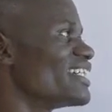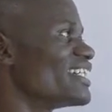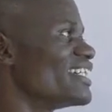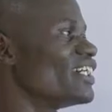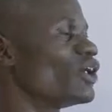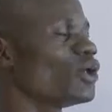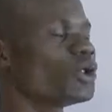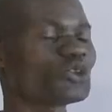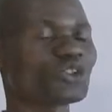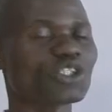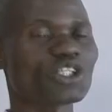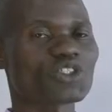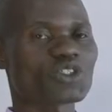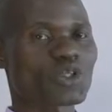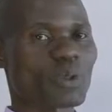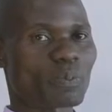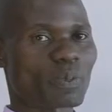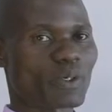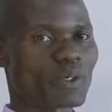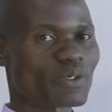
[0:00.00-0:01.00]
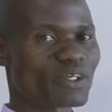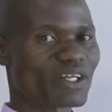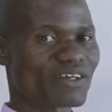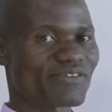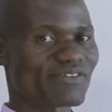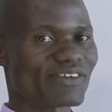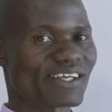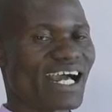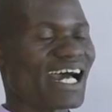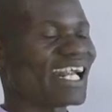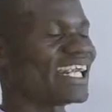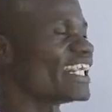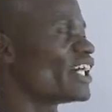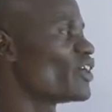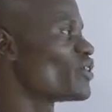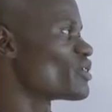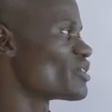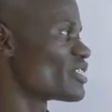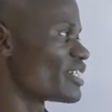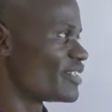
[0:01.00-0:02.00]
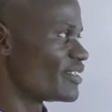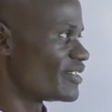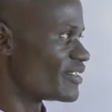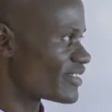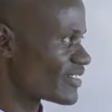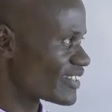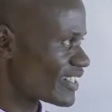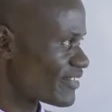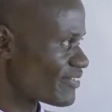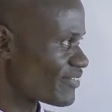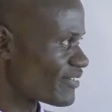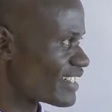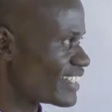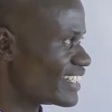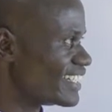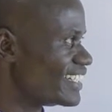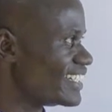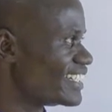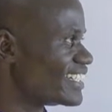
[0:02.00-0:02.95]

the ocean topography under oceanography,